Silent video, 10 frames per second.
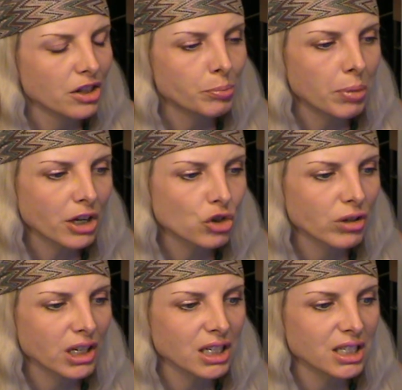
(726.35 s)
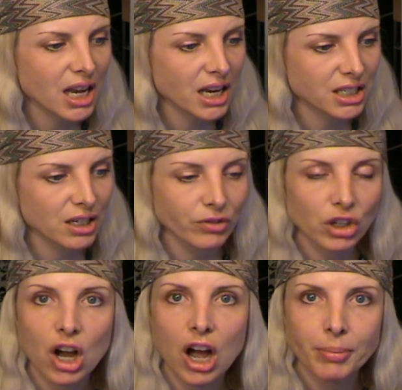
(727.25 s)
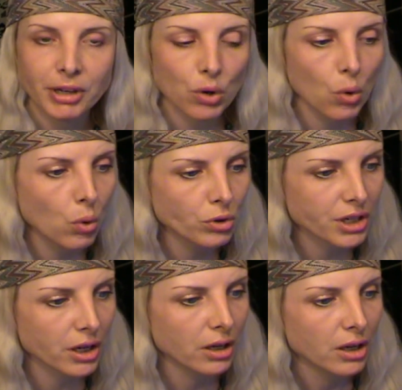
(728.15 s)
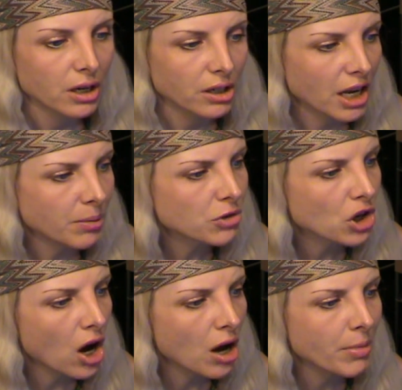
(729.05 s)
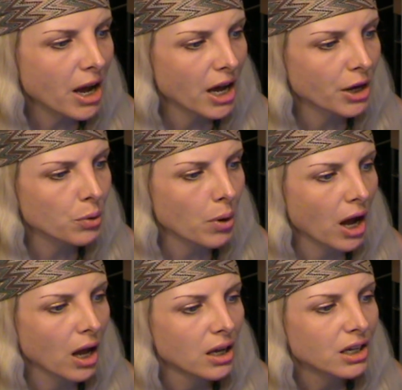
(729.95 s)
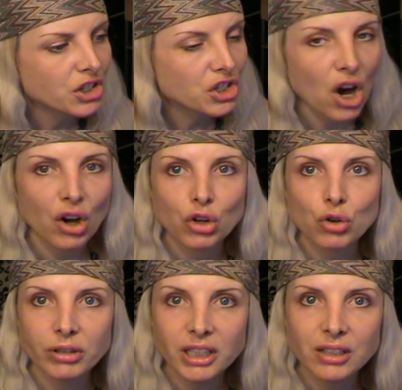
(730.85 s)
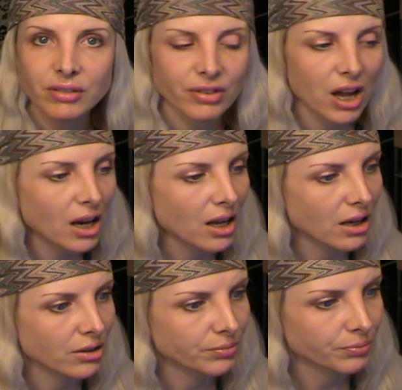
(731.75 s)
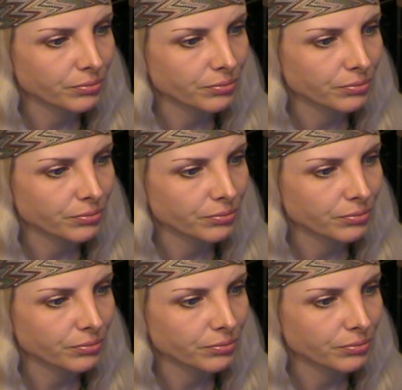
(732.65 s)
the blood-drinking deity of the karmic order, named Karma Harua, dark green of colour,